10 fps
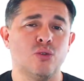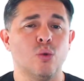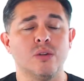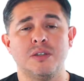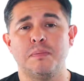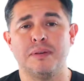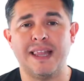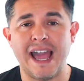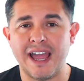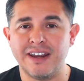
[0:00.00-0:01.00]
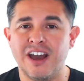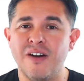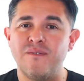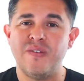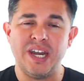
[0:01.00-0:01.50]
tool to plan
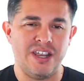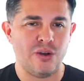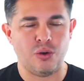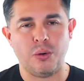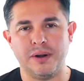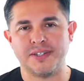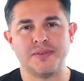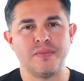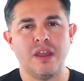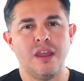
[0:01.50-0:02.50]
a video course.